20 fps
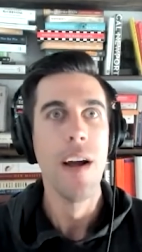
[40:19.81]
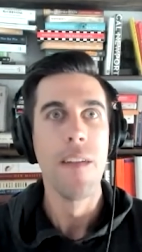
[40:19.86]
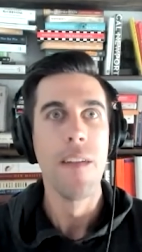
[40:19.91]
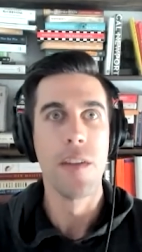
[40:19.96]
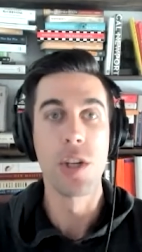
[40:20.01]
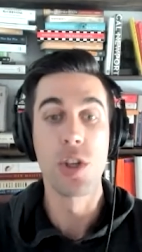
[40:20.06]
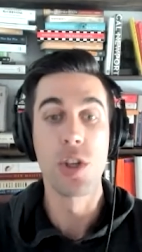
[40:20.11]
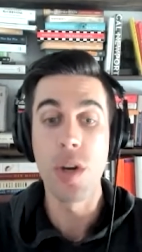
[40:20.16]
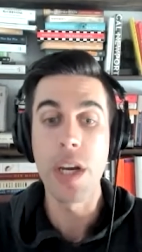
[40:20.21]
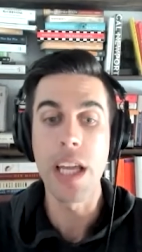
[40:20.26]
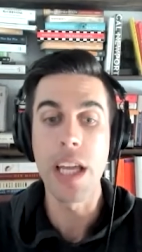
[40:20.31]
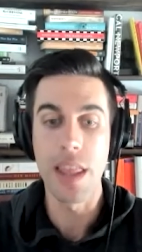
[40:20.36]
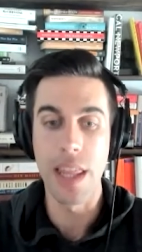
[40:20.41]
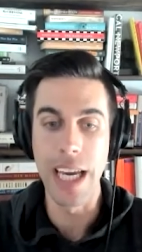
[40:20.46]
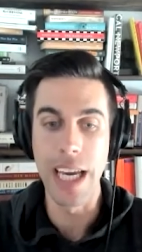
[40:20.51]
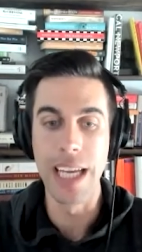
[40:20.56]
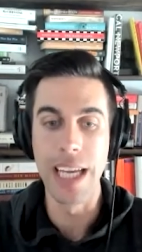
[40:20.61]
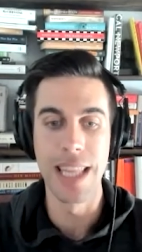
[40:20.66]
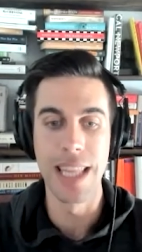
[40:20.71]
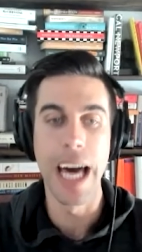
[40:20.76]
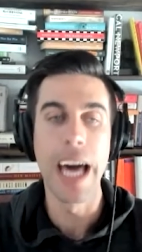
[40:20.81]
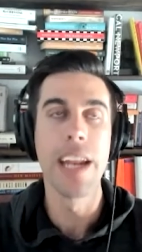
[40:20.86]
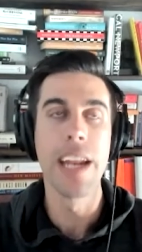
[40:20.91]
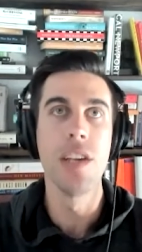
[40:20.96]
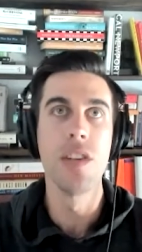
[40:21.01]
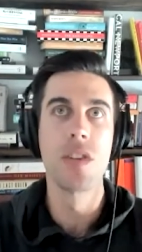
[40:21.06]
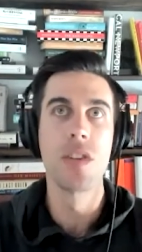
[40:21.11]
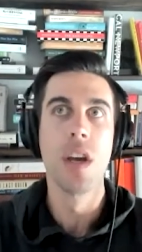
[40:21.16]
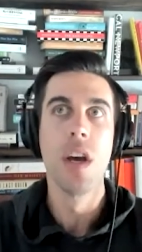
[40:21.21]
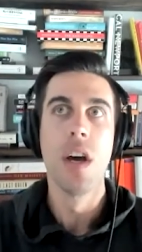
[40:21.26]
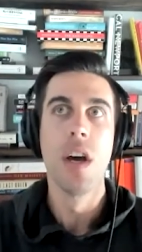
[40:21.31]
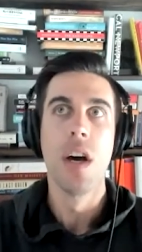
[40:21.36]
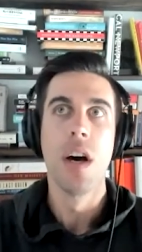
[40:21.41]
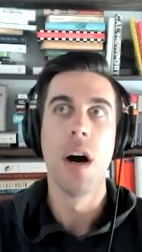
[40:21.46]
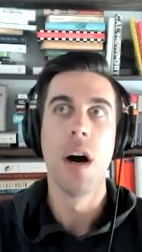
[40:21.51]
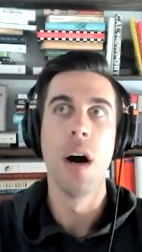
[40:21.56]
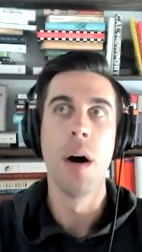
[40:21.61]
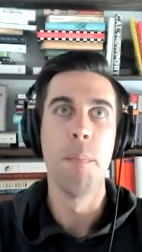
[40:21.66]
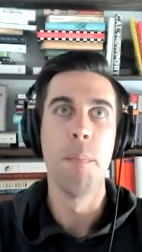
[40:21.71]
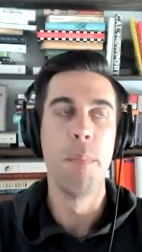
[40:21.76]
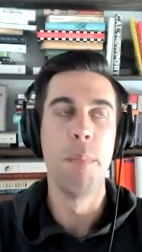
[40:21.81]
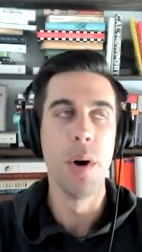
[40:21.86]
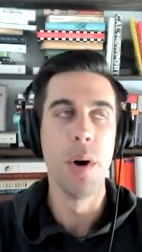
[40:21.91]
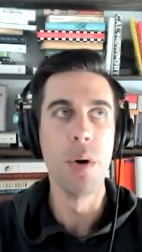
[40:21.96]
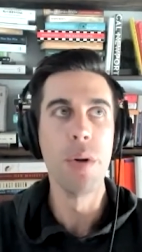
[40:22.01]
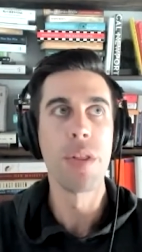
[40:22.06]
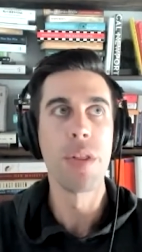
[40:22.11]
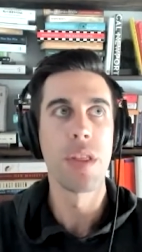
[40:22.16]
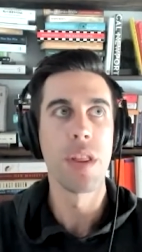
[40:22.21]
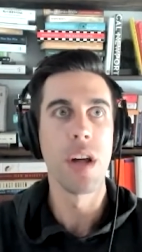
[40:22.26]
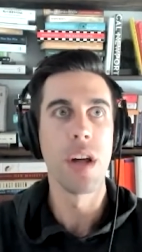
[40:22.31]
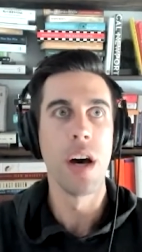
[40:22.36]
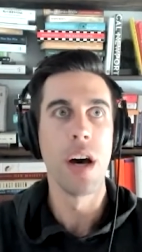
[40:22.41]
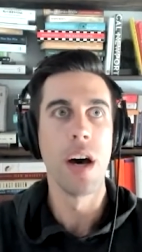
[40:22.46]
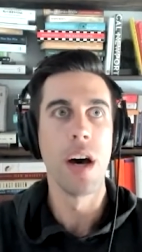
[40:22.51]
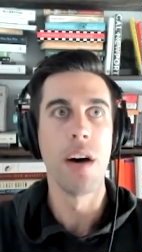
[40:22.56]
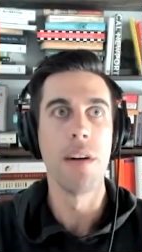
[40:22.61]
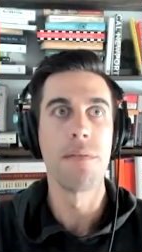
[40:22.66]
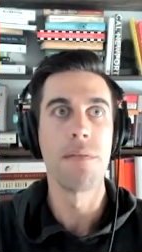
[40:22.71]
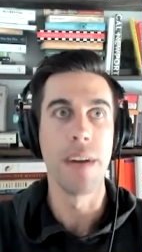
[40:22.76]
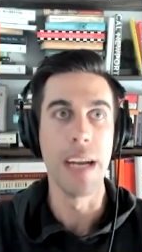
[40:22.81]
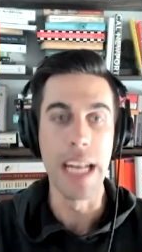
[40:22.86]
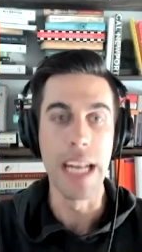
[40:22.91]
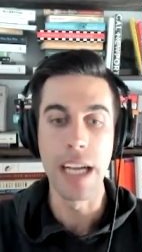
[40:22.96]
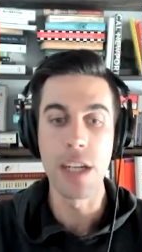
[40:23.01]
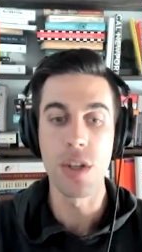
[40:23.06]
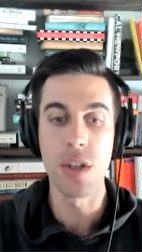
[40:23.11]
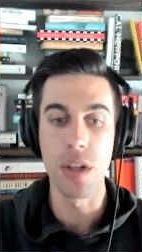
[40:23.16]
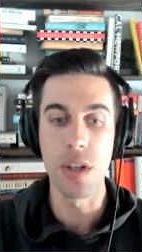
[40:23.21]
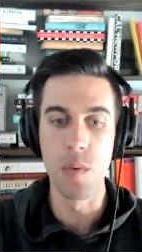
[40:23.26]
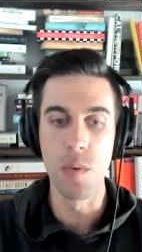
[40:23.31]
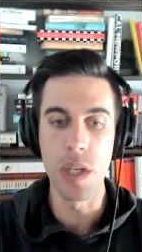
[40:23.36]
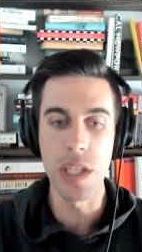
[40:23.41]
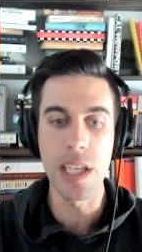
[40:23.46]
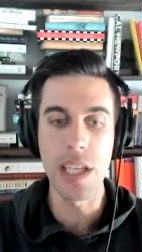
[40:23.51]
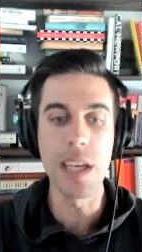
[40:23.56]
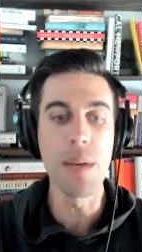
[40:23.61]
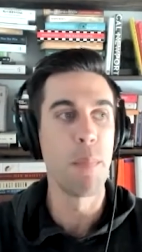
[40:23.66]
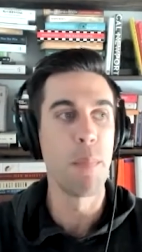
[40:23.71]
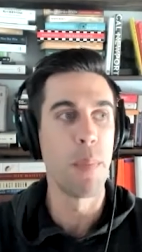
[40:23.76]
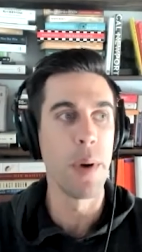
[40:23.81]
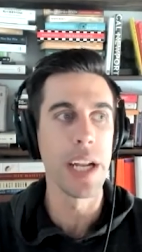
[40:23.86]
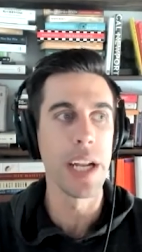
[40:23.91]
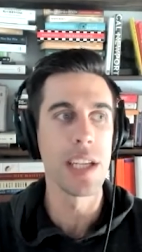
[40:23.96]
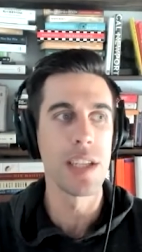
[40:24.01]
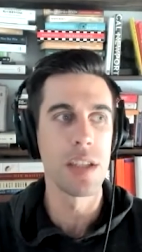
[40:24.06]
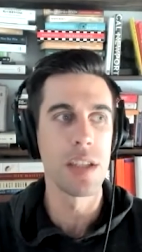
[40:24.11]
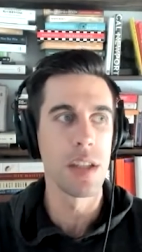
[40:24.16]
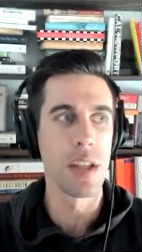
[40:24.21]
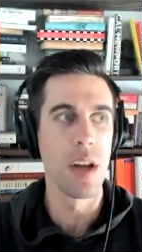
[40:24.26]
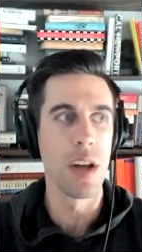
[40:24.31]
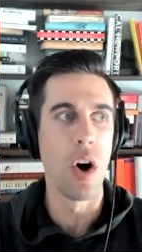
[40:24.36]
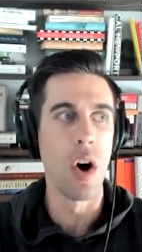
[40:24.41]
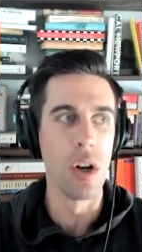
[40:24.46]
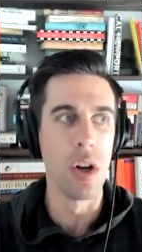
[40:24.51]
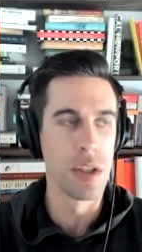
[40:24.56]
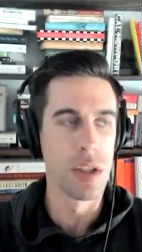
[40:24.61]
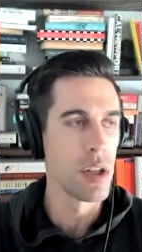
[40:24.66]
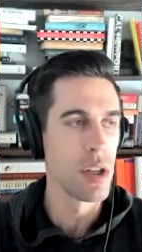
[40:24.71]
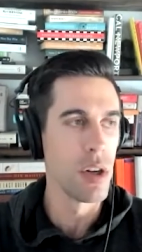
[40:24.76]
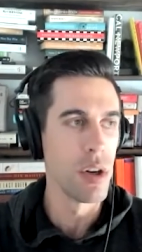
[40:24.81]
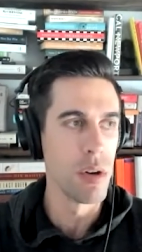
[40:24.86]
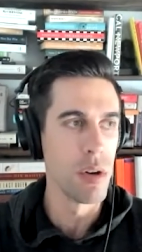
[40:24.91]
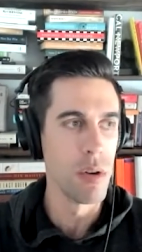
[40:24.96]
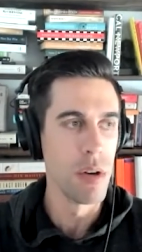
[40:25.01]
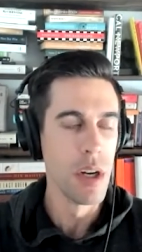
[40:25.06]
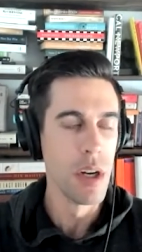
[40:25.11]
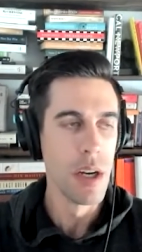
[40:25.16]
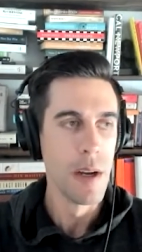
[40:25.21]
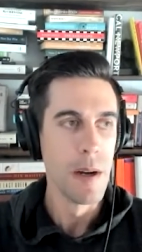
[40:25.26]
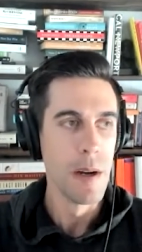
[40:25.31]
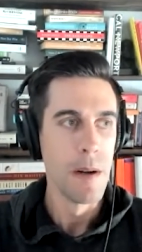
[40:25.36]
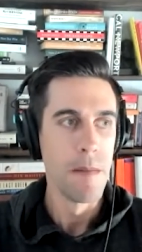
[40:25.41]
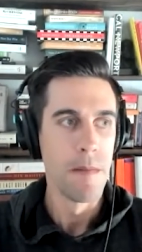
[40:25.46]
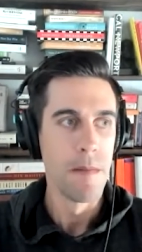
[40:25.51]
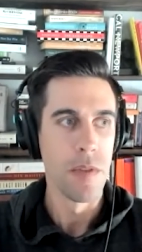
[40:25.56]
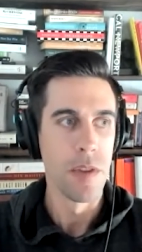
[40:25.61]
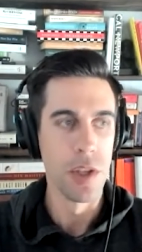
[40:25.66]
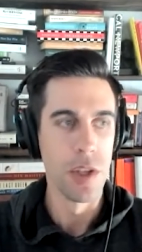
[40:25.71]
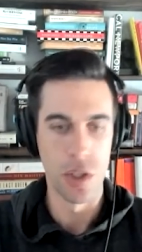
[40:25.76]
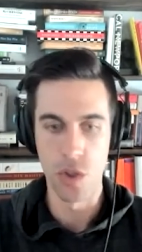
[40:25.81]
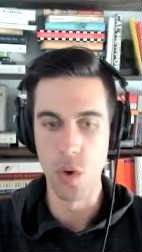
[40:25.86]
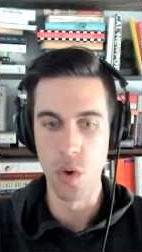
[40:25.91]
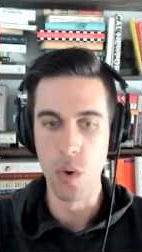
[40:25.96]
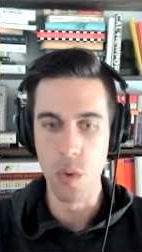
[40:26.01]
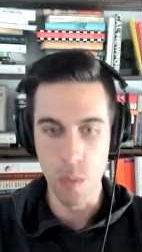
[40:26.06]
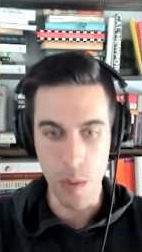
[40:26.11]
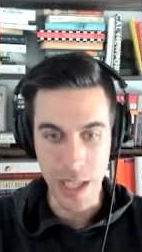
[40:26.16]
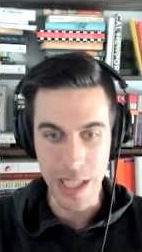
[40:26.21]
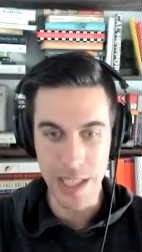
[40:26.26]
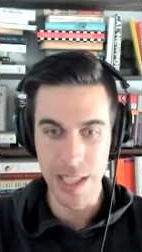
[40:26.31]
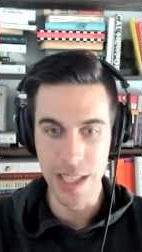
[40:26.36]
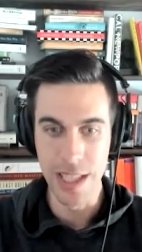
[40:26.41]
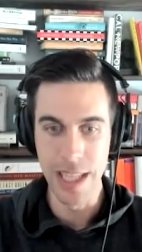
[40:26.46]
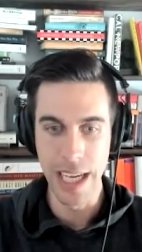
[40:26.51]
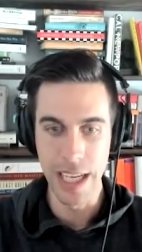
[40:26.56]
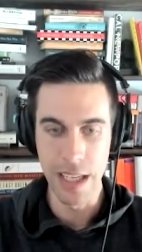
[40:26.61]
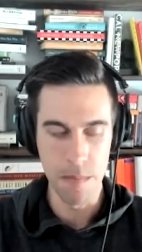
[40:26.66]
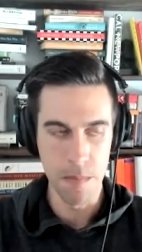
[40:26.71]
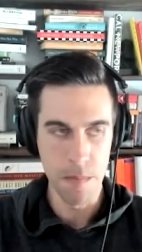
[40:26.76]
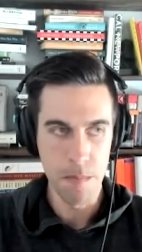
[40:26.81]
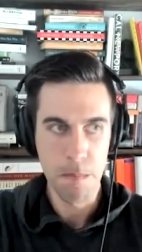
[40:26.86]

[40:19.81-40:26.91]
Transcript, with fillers: The tricky thing is that is uh, both uh, financially risky, but it's also the sole reason that